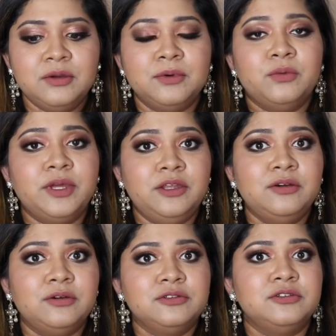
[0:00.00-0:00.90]
But when
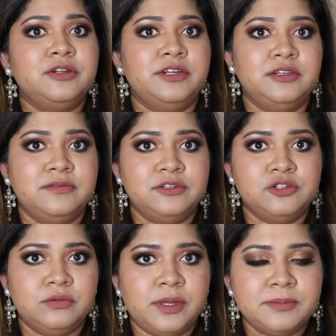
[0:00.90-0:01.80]
you go to their
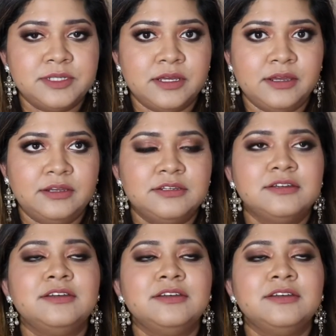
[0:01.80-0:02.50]
individual website,